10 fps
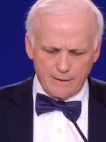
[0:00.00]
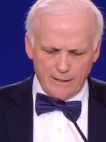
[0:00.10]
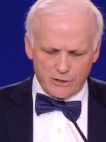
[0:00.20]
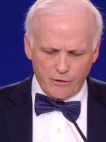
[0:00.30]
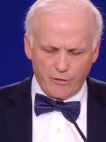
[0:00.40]

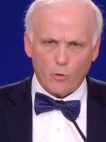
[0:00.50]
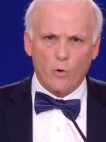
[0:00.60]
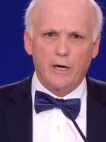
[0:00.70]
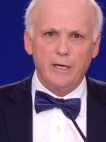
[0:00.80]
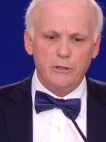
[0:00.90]
this
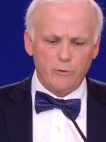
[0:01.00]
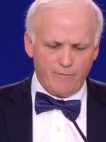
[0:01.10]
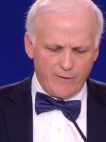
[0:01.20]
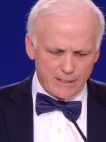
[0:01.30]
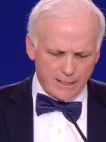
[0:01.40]
authority to
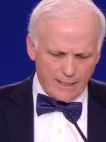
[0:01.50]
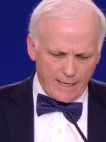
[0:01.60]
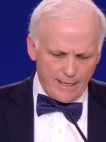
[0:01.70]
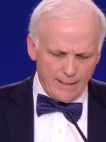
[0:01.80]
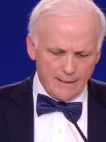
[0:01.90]

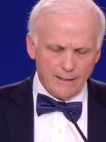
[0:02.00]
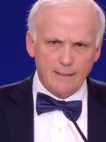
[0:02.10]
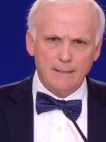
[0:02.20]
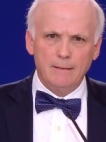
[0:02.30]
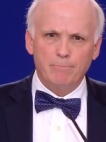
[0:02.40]
investigate,
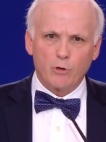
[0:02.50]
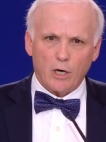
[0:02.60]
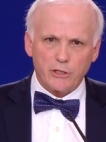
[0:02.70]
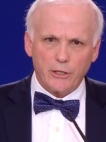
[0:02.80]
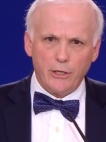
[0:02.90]

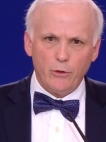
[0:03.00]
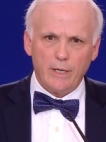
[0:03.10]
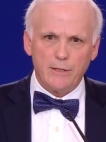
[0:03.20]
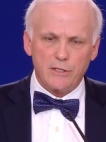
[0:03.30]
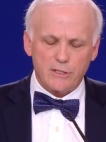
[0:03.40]
prosecute,
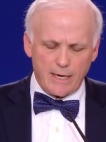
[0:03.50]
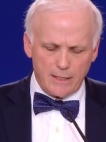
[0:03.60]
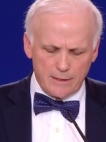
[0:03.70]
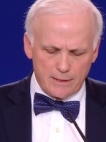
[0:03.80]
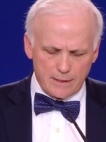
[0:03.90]
and
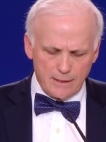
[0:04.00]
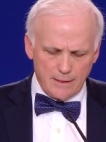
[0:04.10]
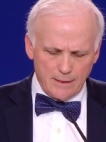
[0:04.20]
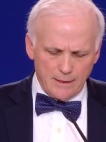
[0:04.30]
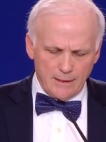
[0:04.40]
sentence
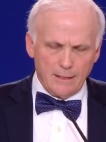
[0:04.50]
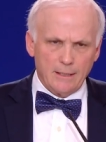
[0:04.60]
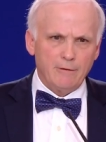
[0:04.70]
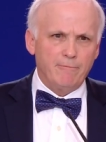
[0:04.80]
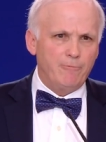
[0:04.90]

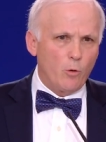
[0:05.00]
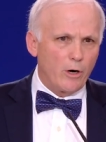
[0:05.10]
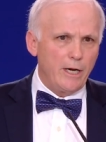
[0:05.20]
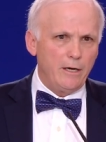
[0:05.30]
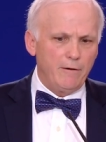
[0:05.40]

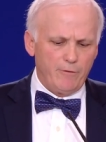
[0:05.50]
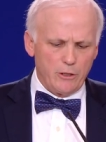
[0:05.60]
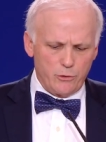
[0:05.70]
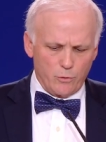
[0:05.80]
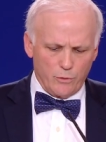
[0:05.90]
foreign
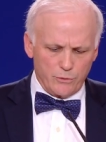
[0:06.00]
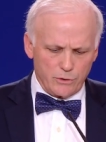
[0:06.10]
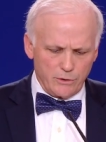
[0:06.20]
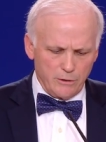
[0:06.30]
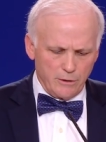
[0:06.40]
individuals
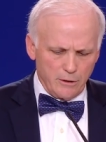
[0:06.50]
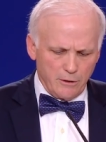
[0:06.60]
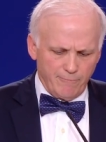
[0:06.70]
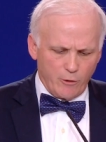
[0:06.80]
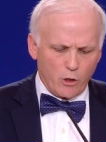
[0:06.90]

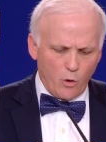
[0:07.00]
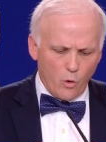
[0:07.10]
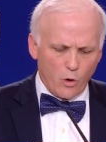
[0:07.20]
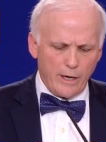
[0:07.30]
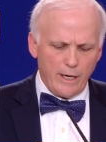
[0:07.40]
for
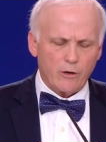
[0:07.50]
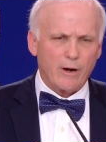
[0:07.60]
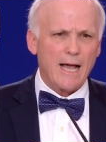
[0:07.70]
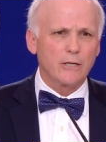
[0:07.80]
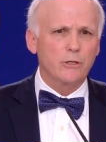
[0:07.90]
core
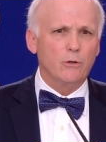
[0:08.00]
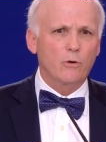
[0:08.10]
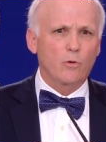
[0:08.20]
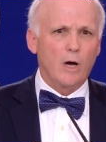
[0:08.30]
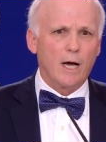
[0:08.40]
international
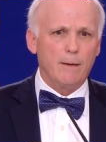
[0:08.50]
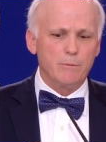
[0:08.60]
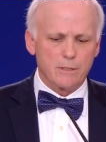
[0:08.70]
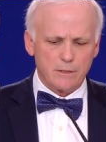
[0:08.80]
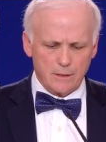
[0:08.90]

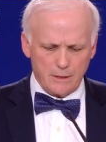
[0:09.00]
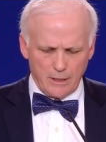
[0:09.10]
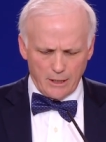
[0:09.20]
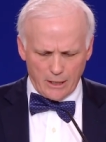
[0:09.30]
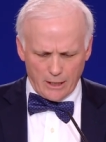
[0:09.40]
crimes
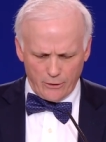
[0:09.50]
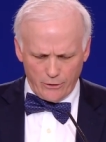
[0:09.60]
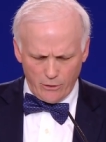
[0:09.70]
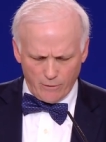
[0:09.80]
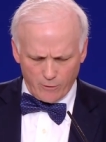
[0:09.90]
under
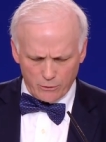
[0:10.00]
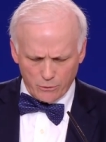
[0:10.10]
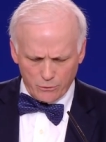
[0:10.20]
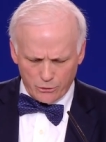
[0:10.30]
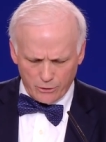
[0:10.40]

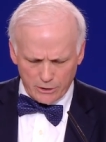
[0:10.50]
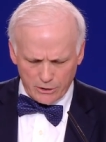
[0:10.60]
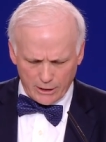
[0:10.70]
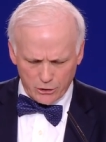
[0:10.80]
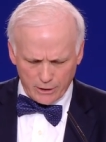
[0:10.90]
universal
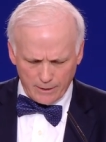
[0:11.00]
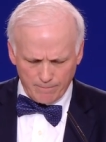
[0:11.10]
jurisdiction.